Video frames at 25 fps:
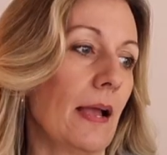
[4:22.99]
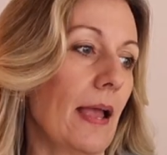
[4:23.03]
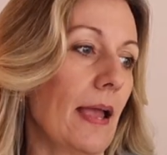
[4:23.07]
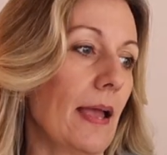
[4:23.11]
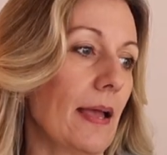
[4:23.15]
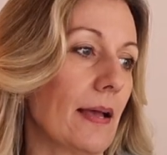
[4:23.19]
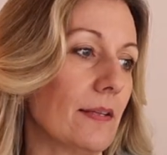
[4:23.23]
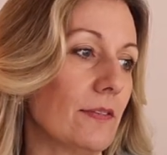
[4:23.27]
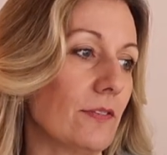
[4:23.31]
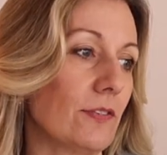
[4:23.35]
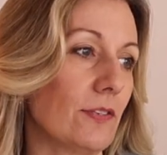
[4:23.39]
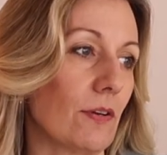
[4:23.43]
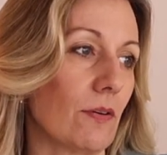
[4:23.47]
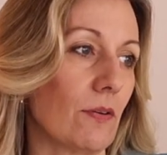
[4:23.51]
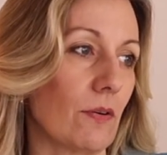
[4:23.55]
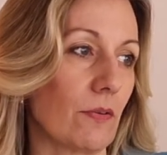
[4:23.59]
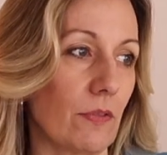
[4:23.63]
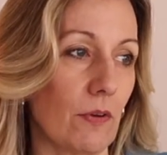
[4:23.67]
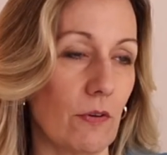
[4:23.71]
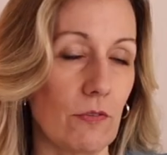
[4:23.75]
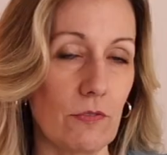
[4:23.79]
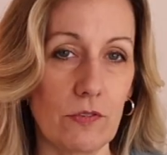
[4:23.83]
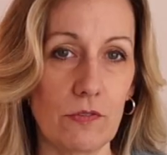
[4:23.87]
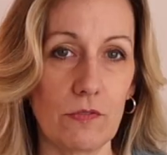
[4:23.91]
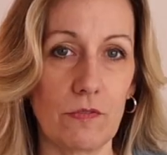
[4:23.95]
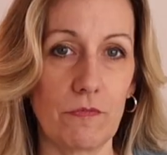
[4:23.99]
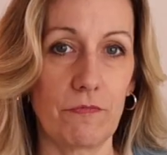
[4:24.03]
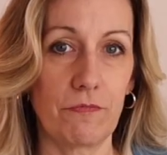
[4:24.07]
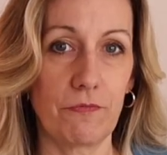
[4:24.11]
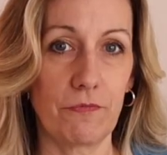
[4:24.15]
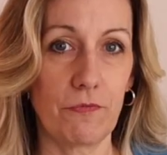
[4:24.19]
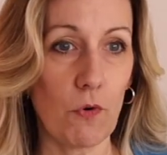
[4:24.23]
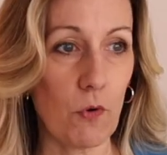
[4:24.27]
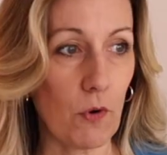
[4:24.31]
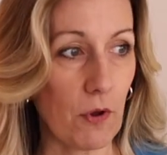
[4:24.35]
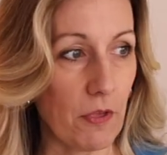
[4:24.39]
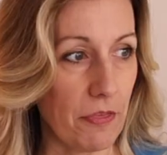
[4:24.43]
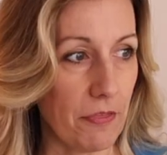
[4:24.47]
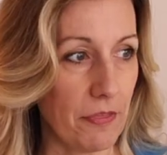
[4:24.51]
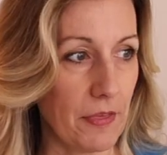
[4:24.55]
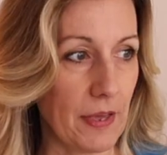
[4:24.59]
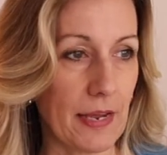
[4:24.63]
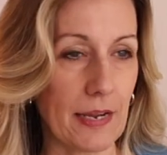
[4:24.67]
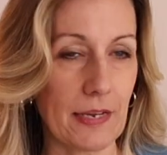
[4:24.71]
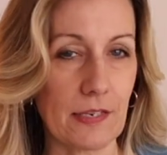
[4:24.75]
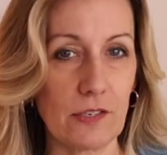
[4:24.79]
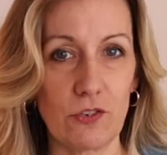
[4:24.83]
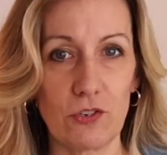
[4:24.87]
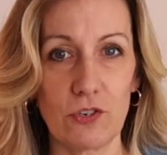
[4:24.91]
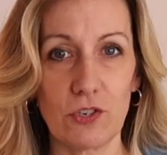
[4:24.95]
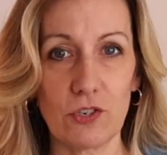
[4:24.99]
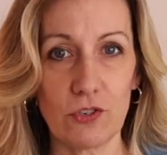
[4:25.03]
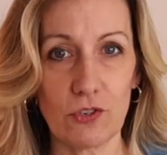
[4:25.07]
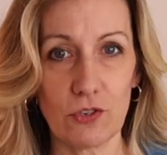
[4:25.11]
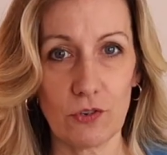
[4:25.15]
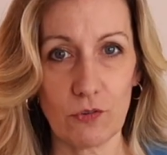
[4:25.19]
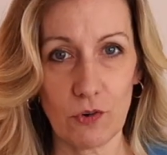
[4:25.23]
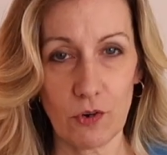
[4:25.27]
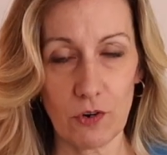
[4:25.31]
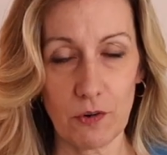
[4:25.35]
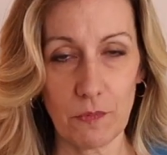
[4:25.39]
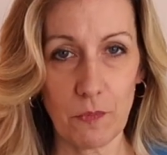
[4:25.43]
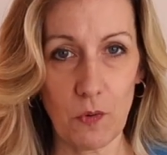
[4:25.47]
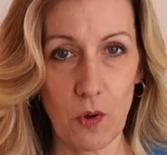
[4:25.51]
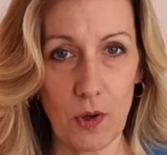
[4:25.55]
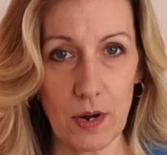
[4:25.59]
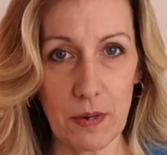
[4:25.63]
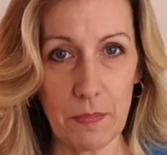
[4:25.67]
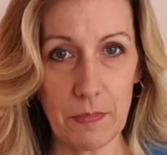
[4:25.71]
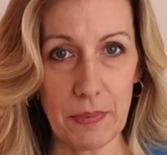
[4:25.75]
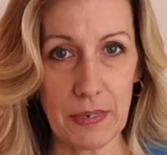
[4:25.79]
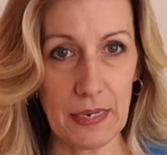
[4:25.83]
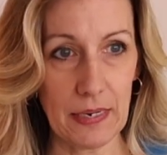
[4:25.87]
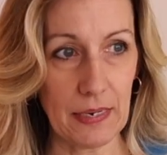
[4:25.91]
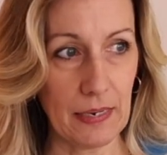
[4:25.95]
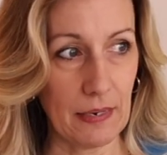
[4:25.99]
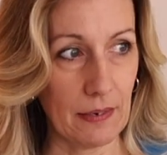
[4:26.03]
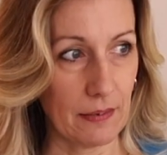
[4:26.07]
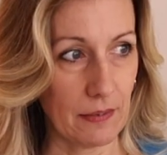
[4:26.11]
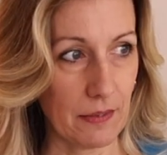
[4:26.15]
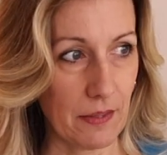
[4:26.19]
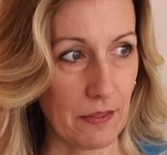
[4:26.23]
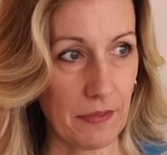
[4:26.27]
And so those 4 things you just sort of want to be